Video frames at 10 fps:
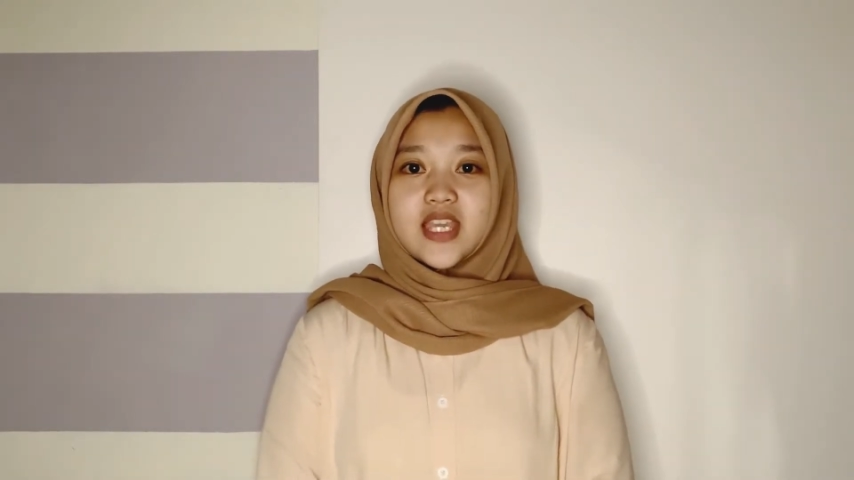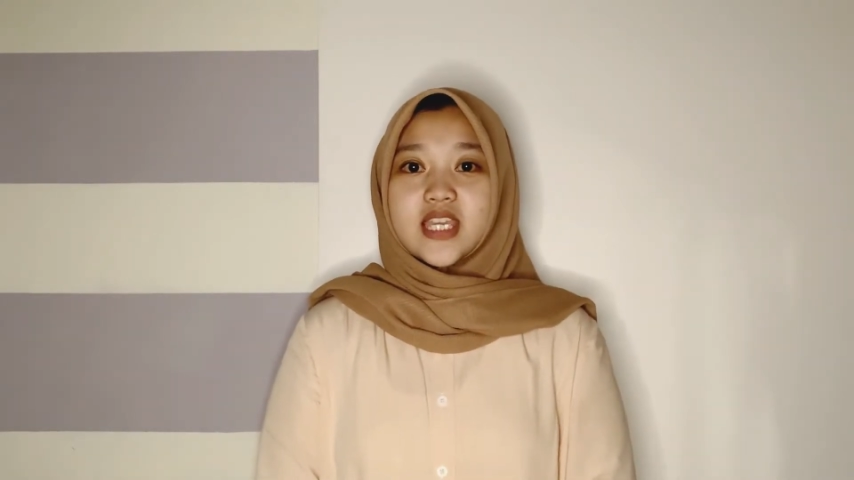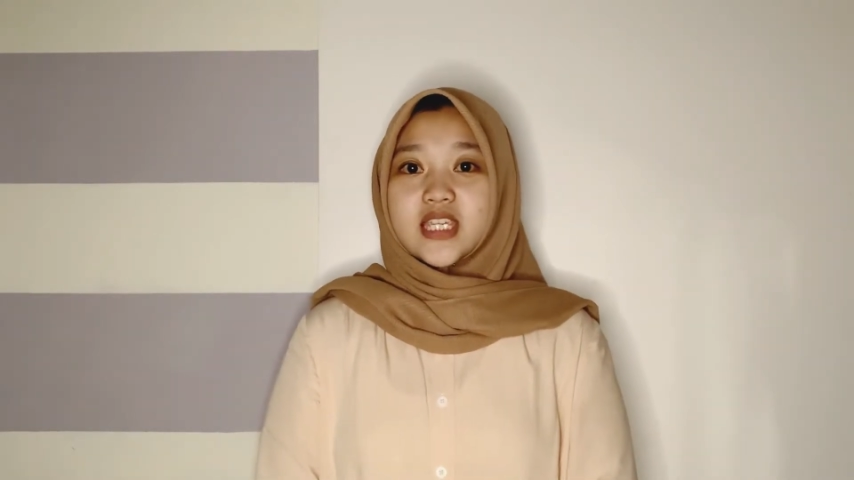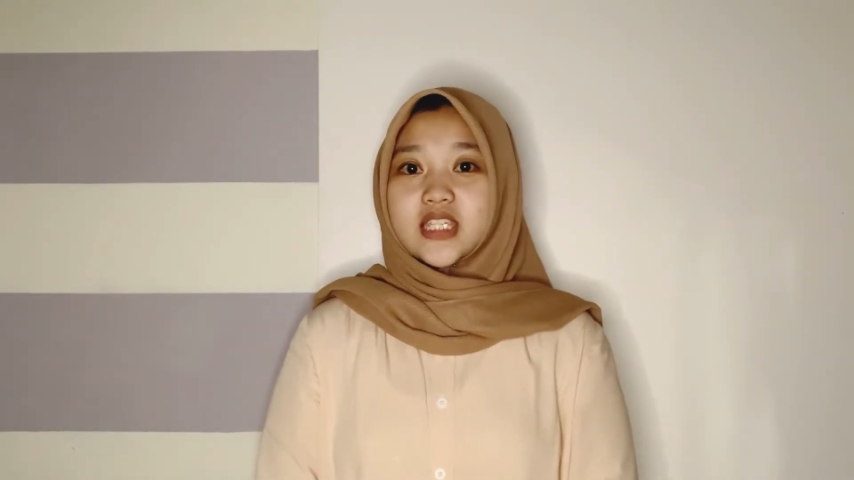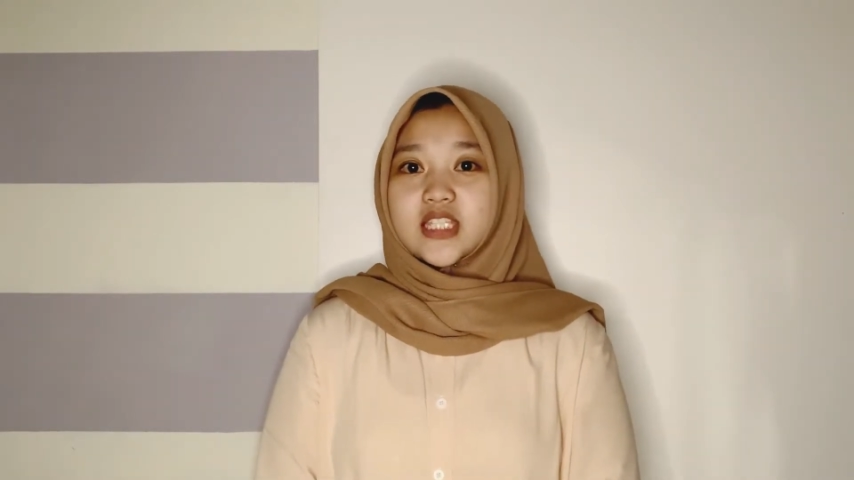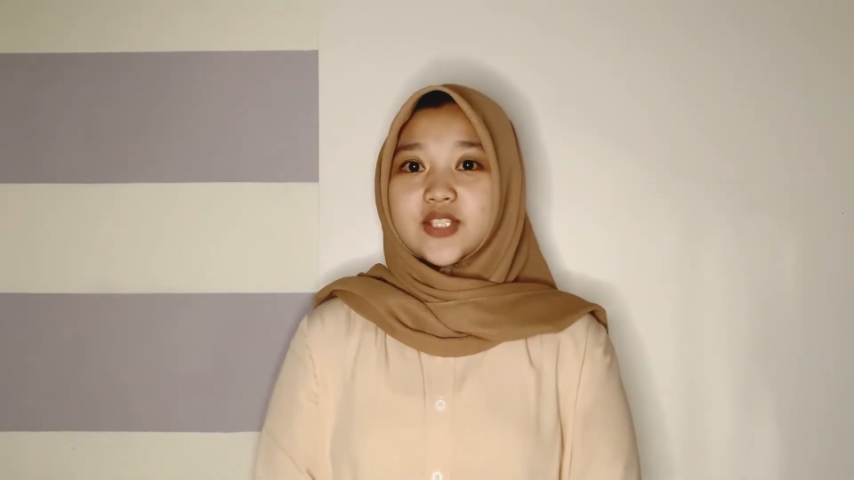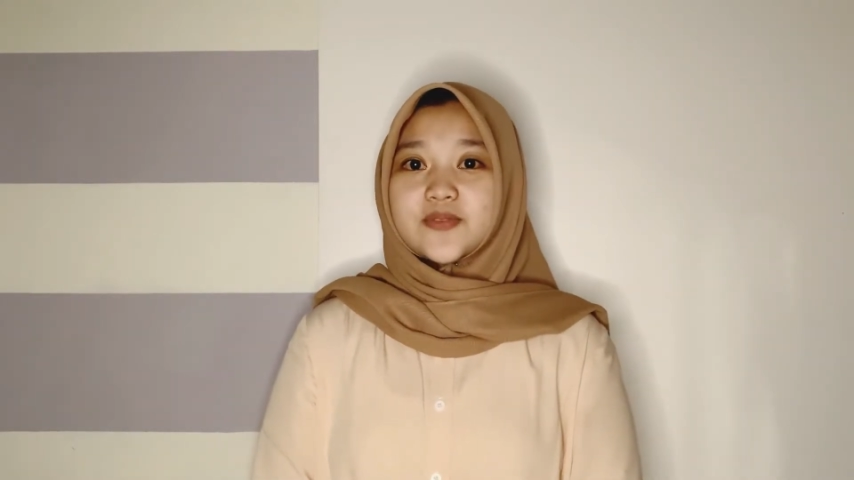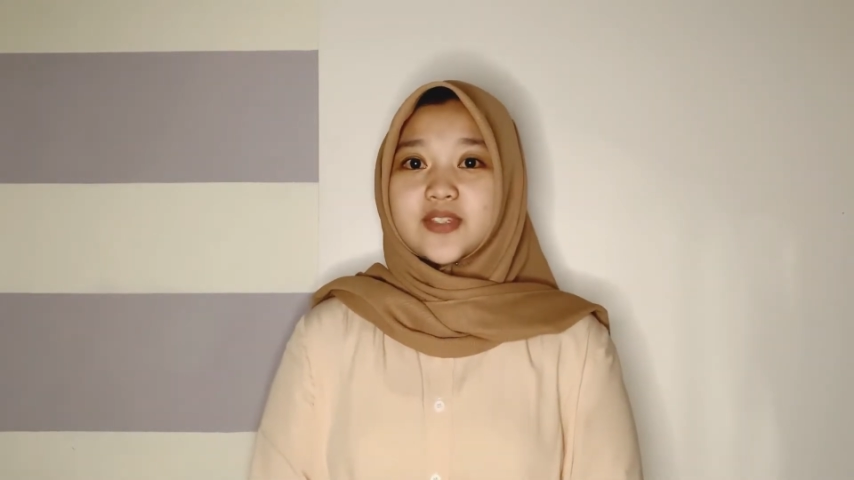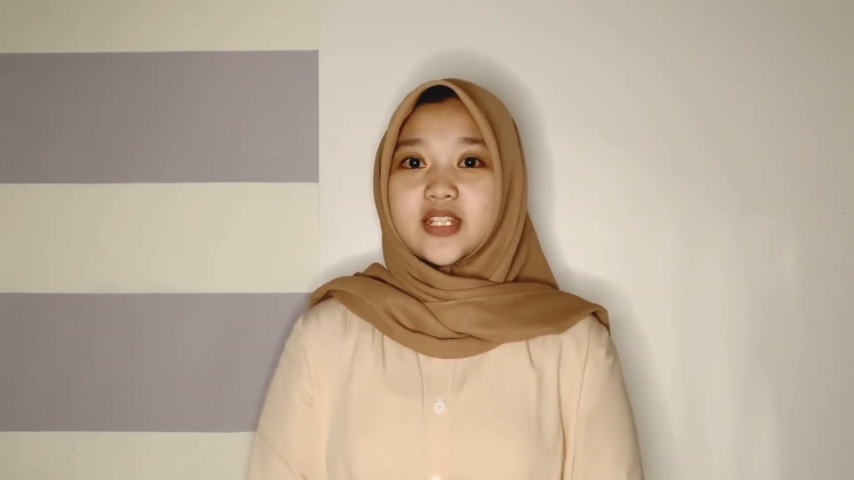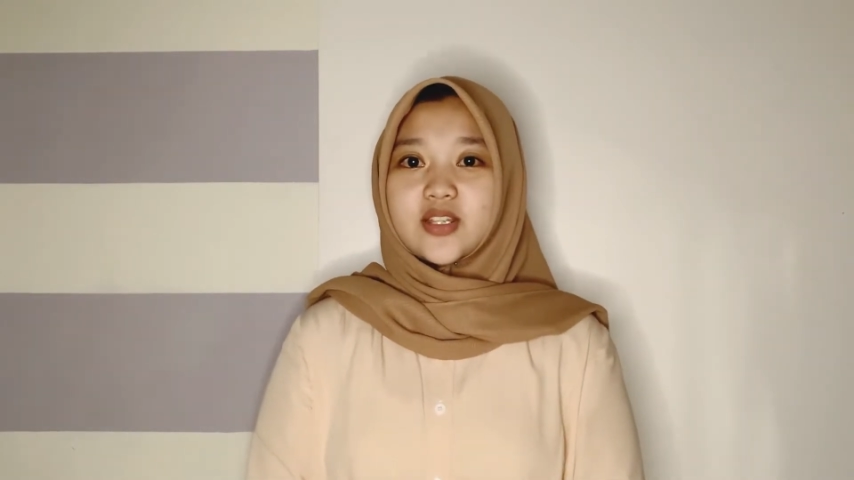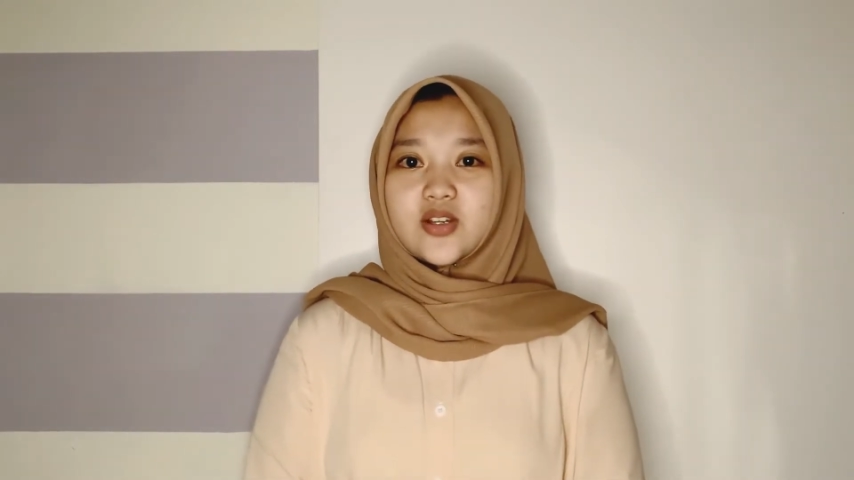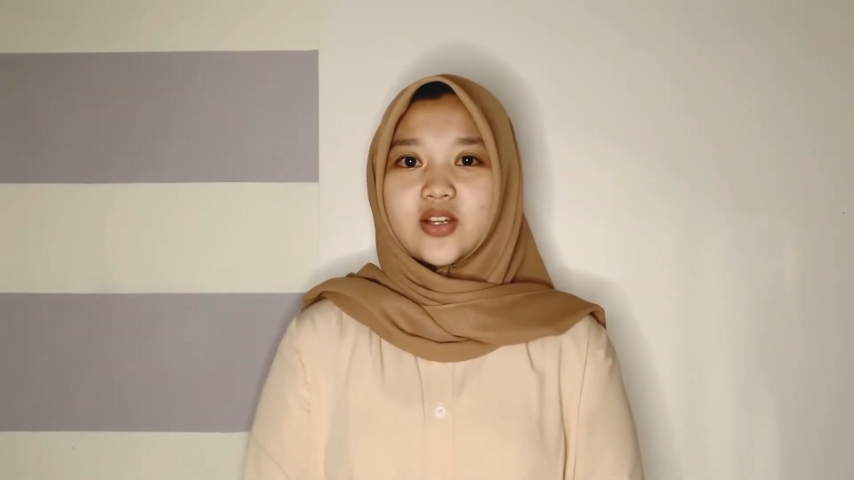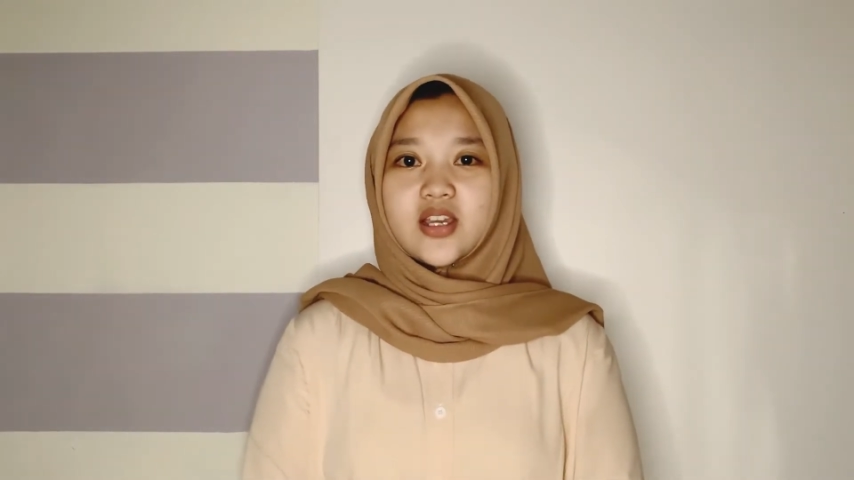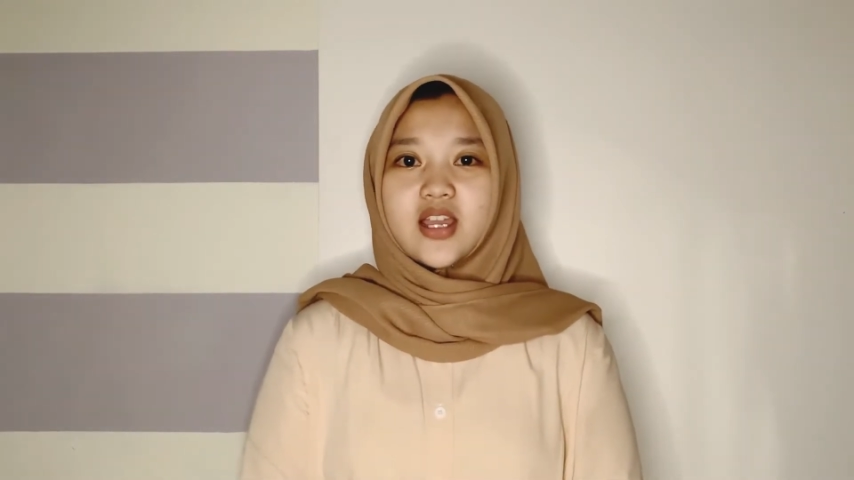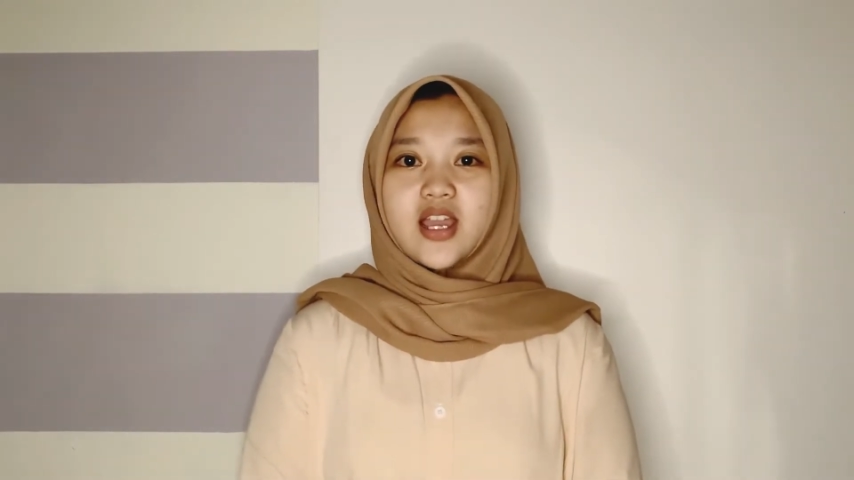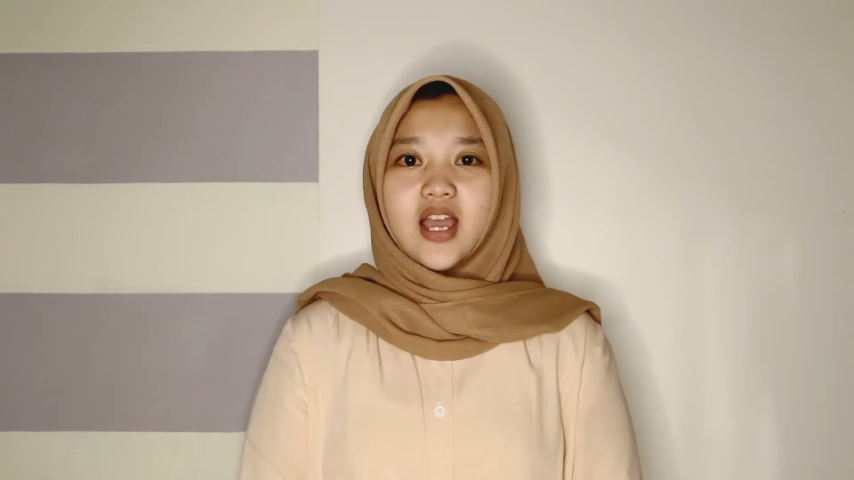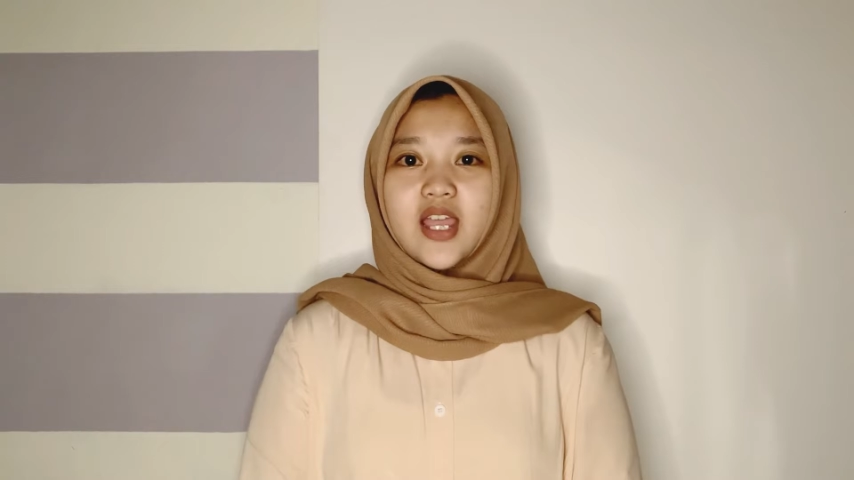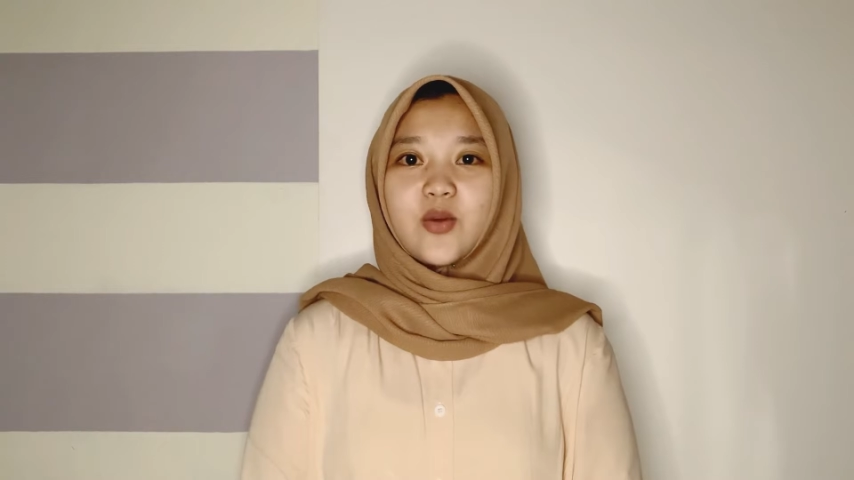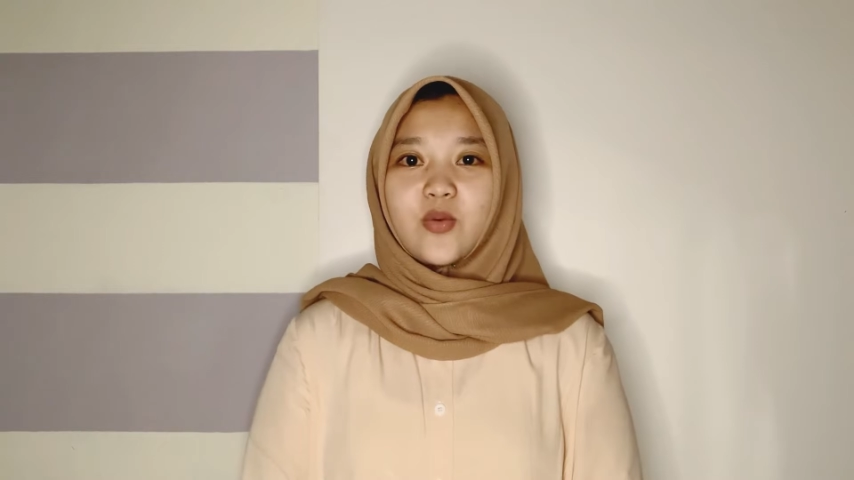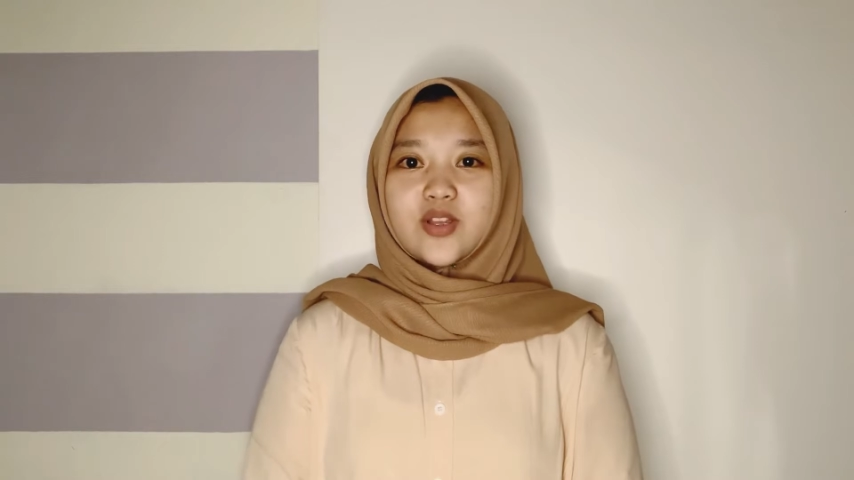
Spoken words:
In this video, I want